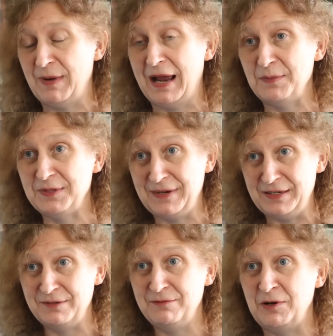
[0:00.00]
maps of
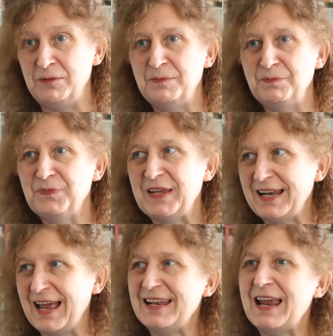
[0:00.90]
ancient Rome
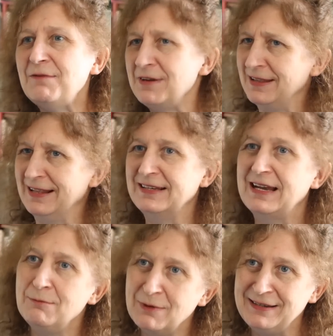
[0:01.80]
that had everything that
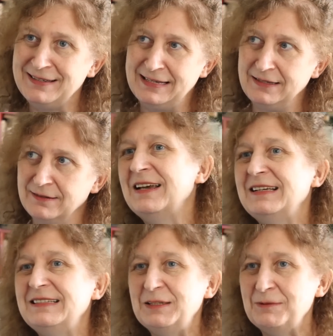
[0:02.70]
I wanted.
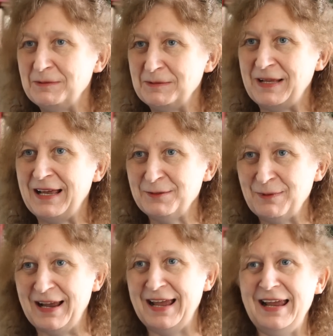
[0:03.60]
So that's
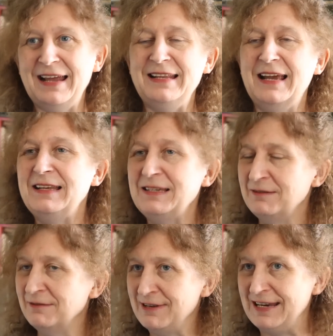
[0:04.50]
why I had the
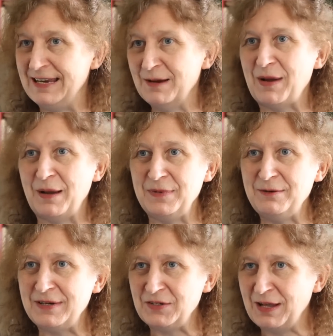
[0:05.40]
idea of creating a map
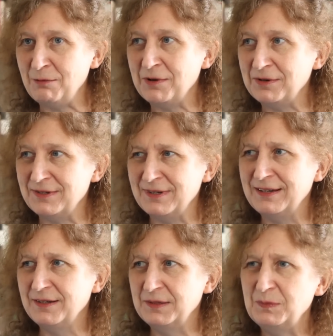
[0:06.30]
in which there was
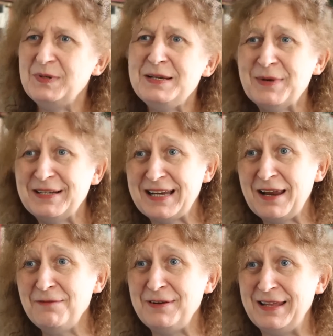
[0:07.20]
pretty much
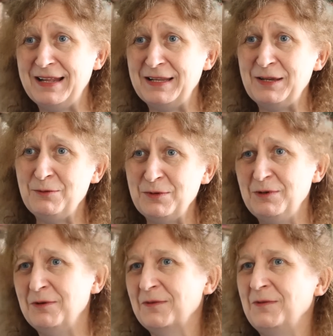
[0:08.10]
everything that you
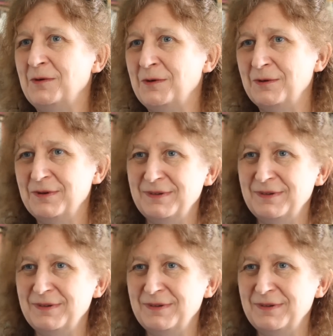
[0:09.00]
could look for.